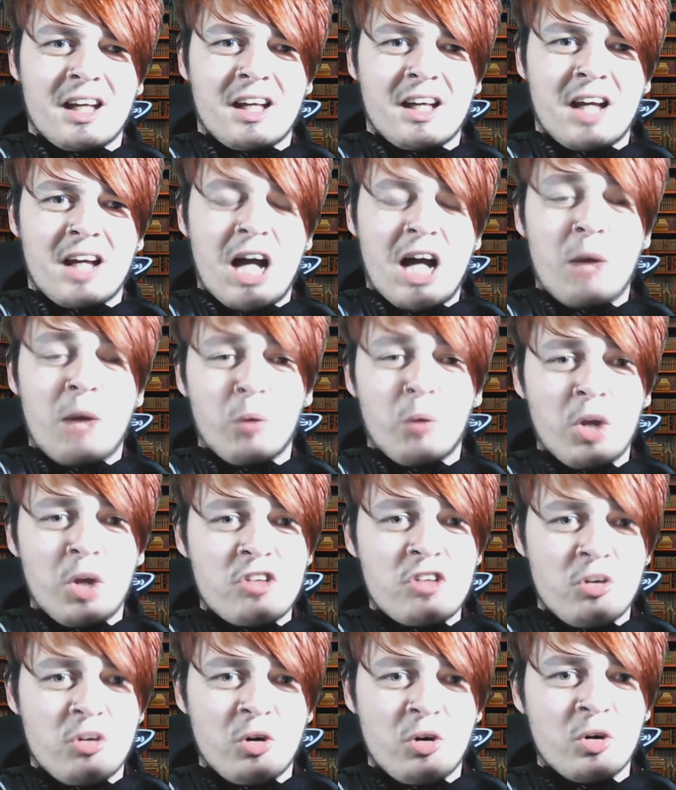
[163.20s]
I want to
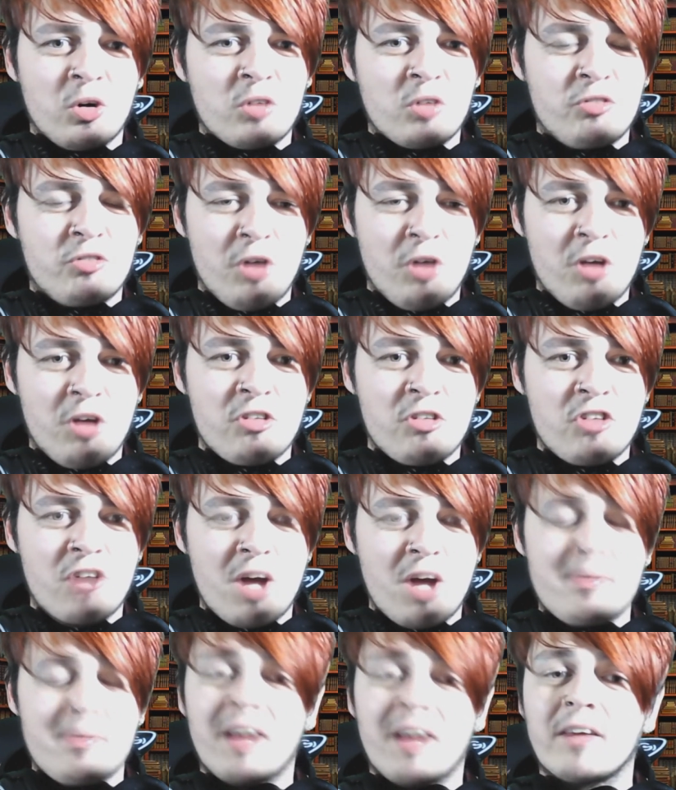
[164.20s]
talk first
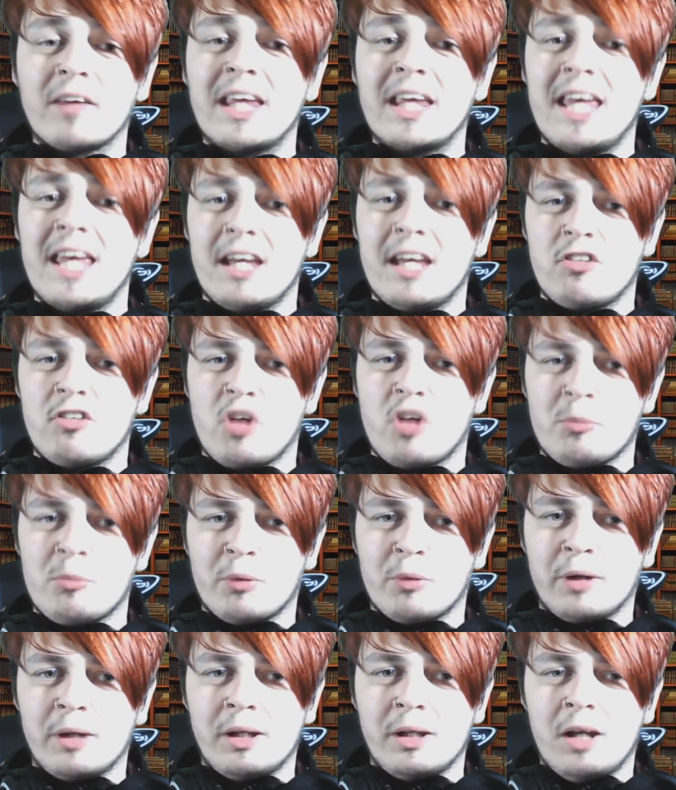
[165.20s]
about King
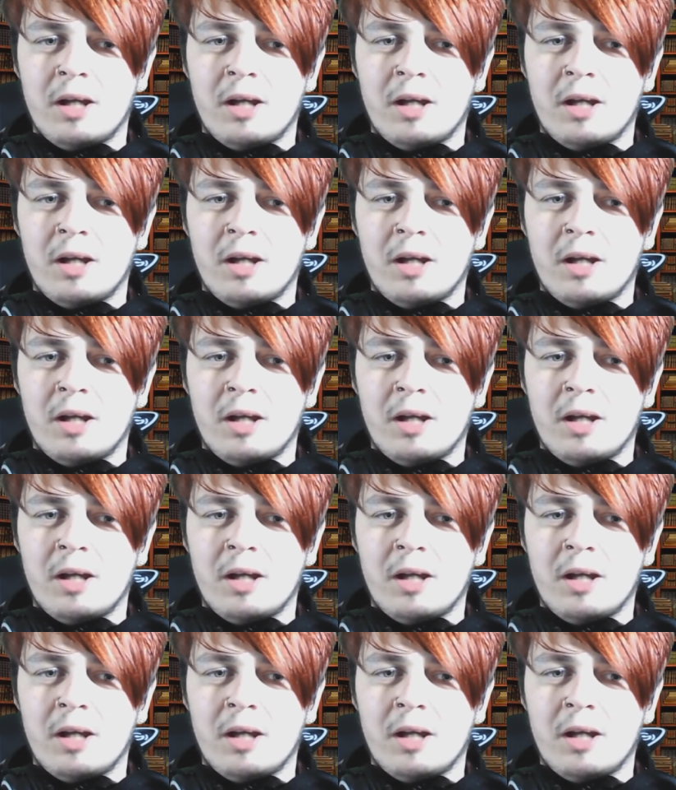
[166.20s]
Tonberry,